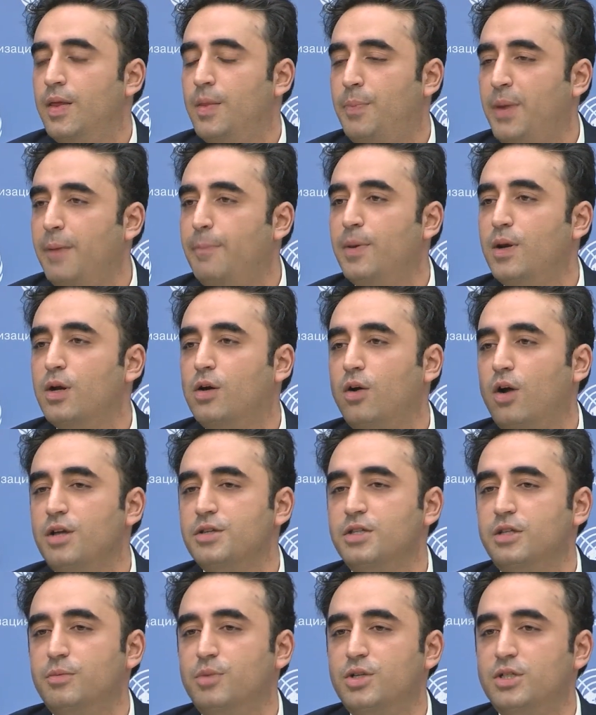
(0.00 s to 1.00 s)
people
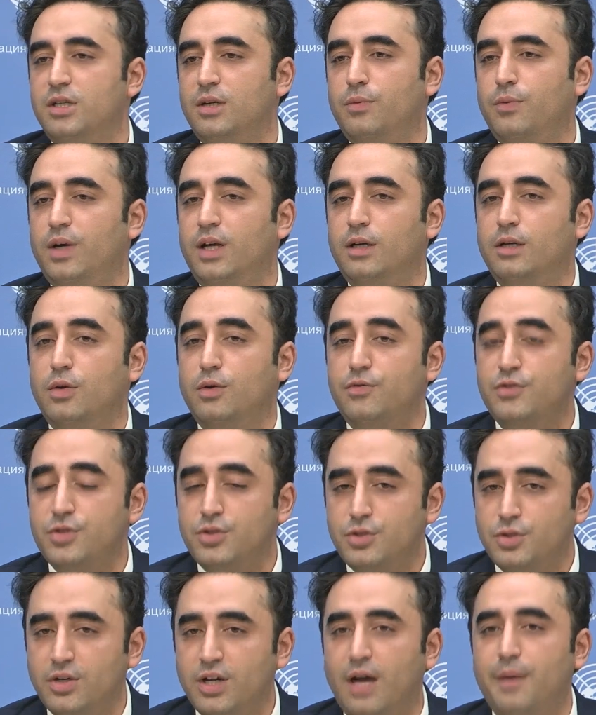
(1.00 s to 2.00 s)
across the Muslim world who have
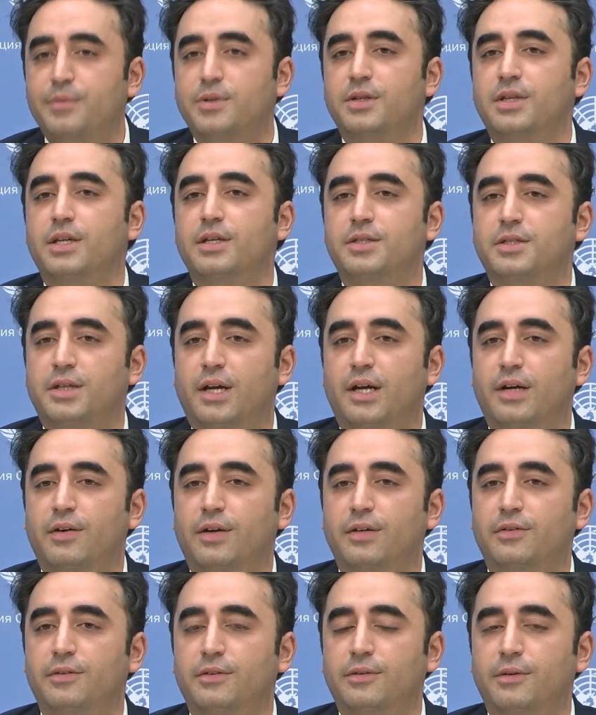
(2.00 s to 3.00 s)
stood up to these
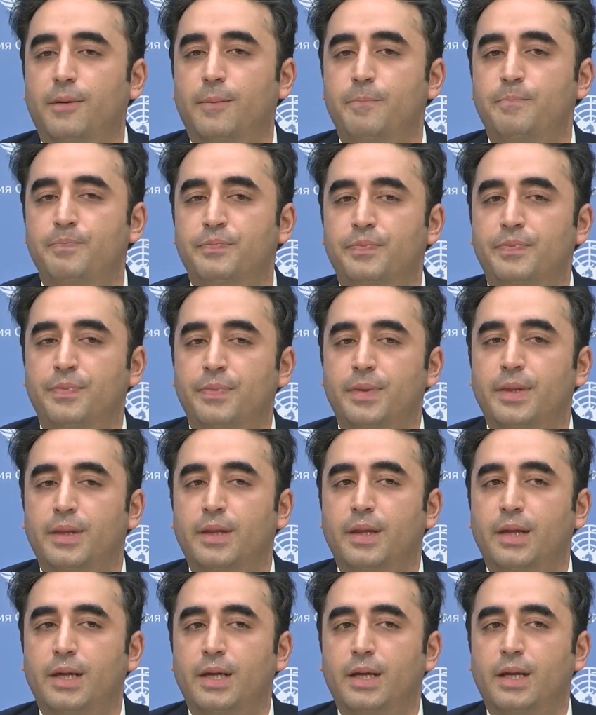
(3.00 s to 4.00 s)
terrorists.
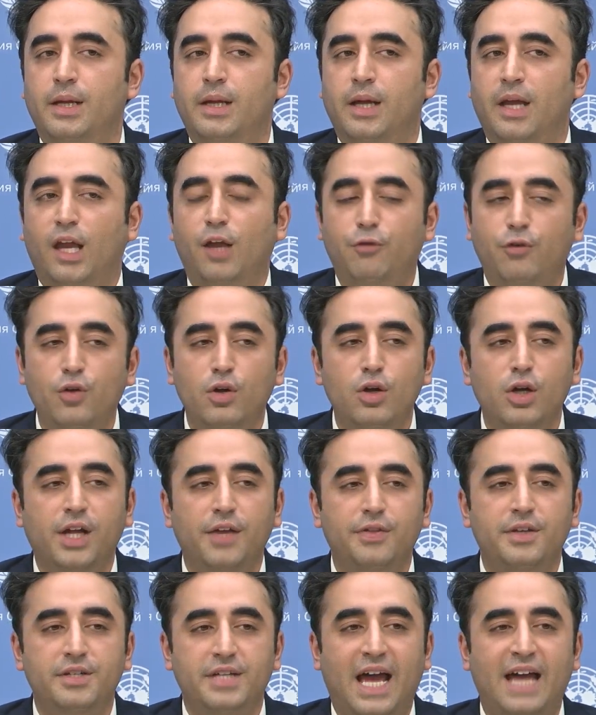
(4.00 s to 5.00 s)
If you look
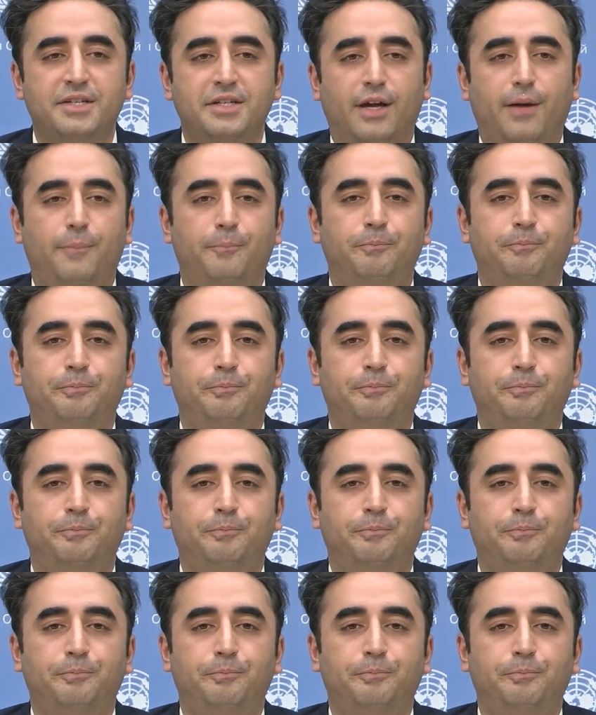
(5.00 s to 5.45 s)
at the data,